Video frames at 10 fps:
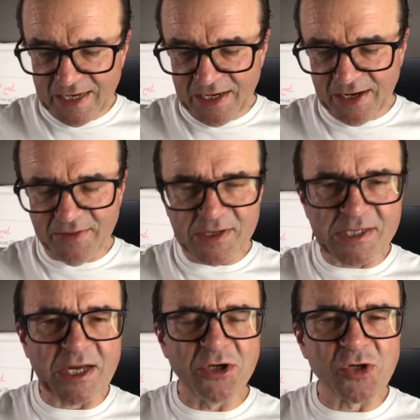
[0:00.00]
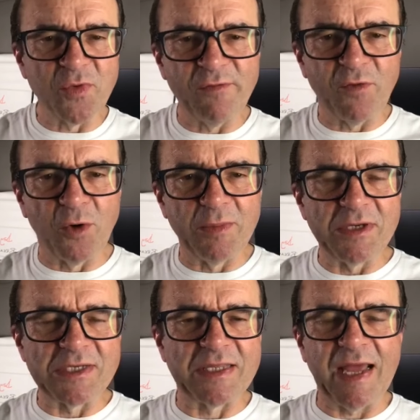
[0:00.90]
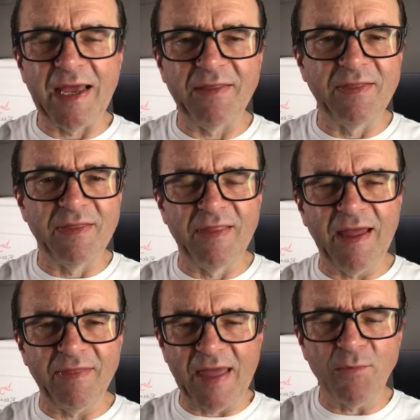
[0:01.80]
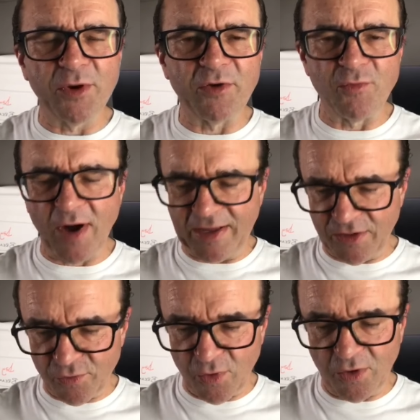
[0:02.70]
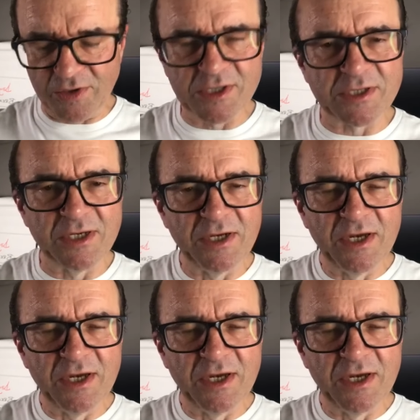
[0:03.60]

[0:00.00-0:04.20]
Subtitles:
You know, the social reformers, they want to right the wrongs.